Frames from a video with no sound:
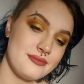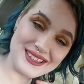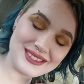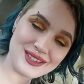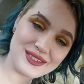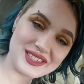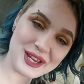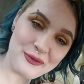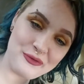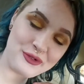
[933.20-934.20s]
So it's
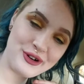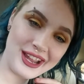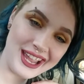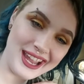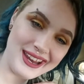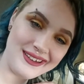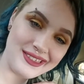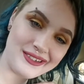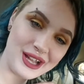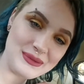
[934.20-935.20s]
time for
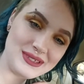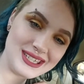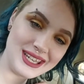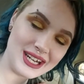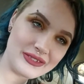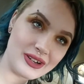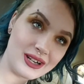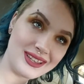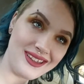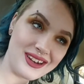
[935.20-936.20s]
another update. I've
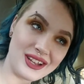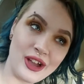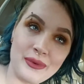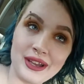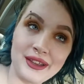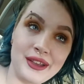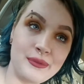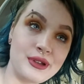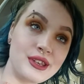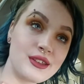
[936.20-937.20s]
already kind of got my
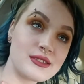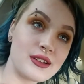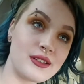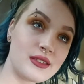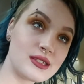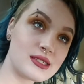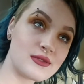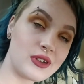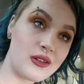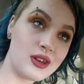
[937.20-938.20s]
opinions on
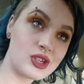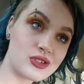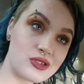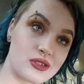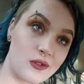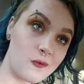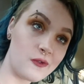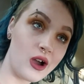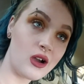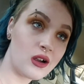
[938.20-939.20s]
this foundation so
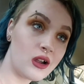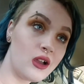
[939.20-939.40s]
far.